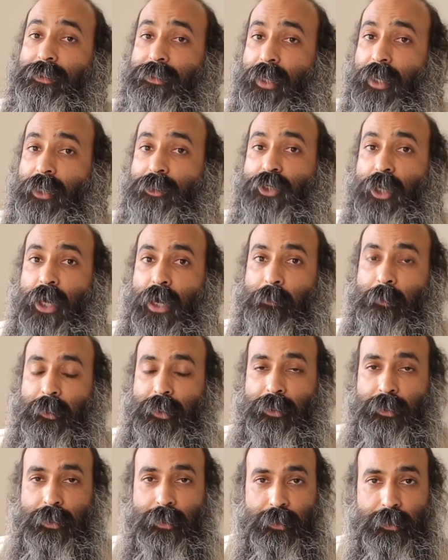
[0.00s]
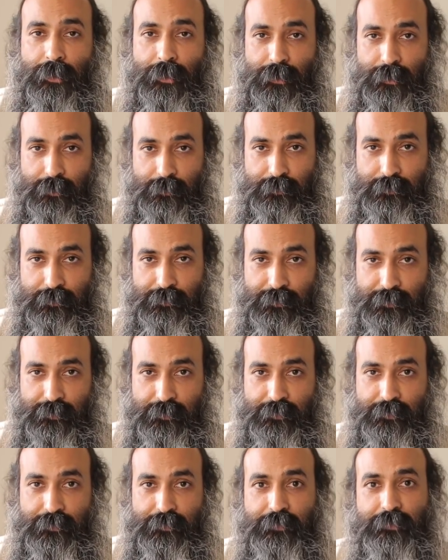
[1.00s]
sage happened in India.
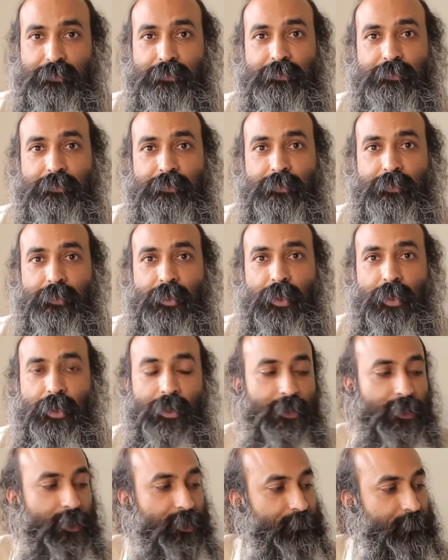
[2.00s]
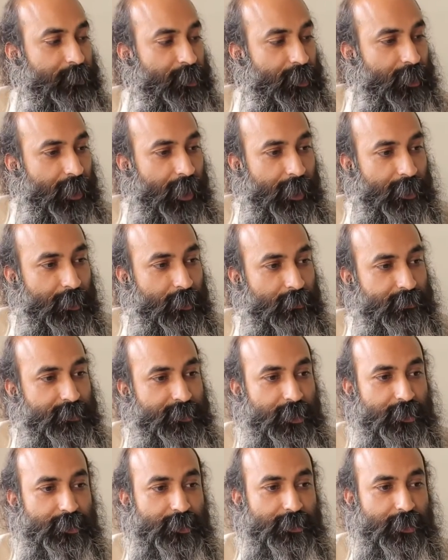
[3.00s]
India has been a land of
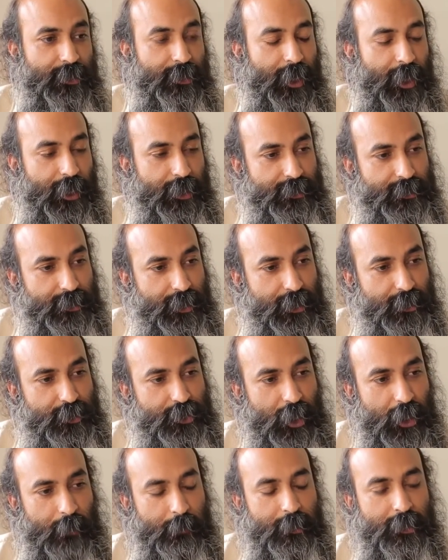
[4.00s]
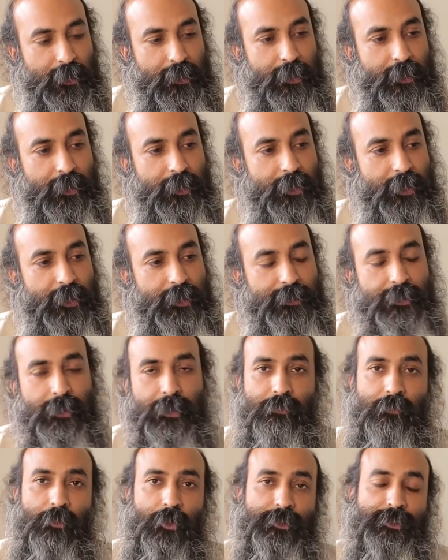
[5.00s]
sages. A great sage happened in India. His
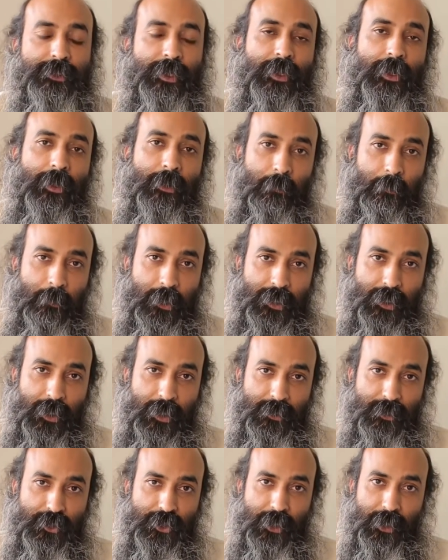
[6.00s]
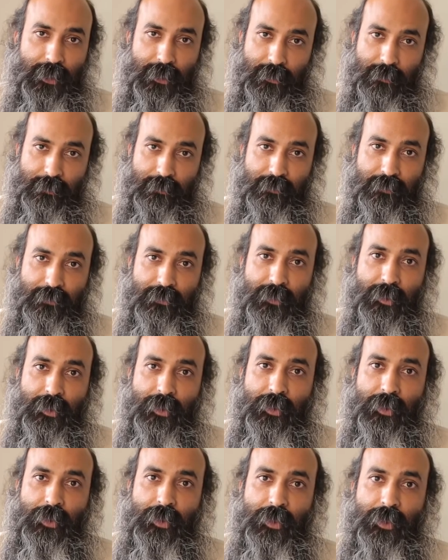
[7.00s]
name was Patanjali.
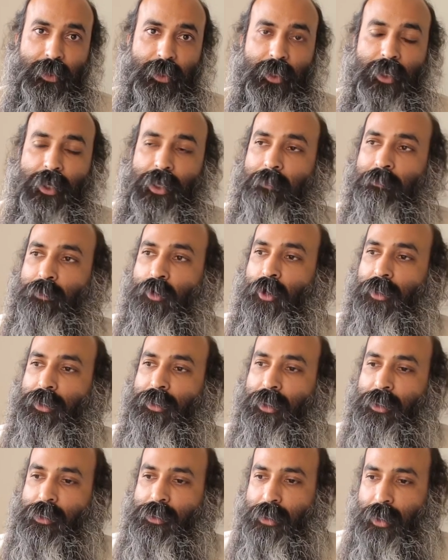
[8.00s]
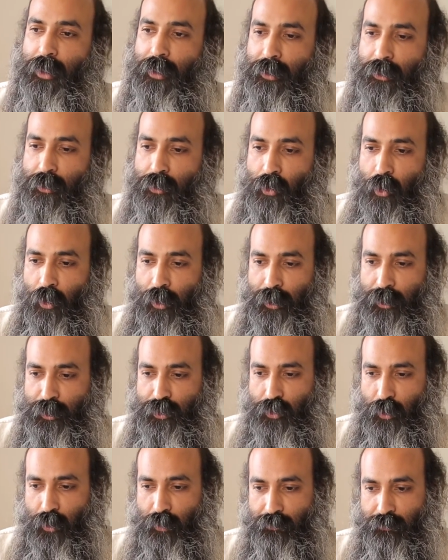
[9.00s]
He brought the entire
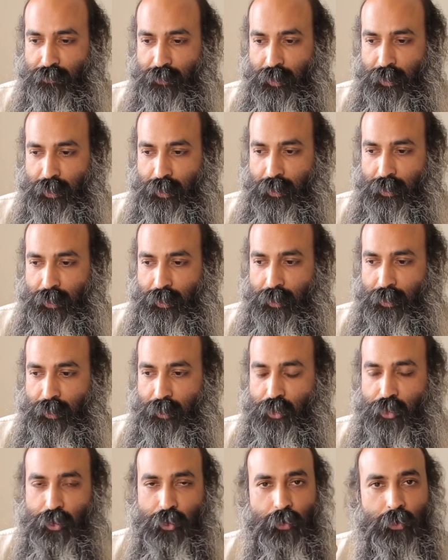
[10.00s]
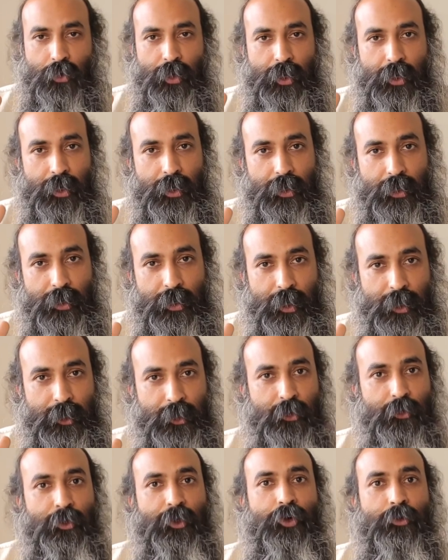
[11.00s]
knowledge of yoga
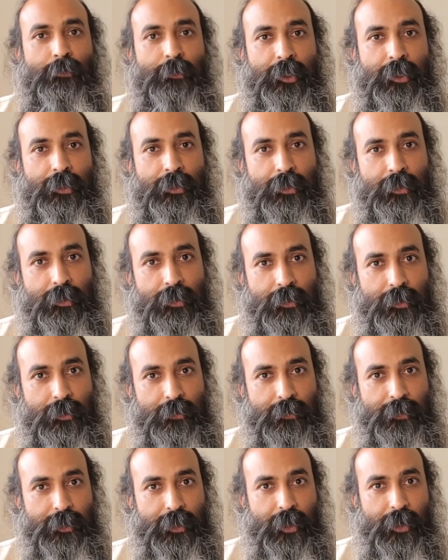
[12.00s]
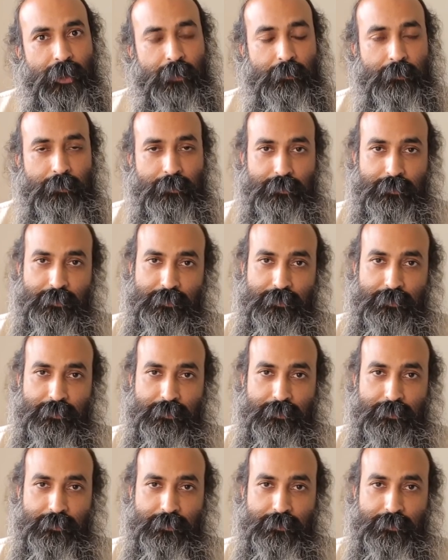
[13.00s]
into human realm.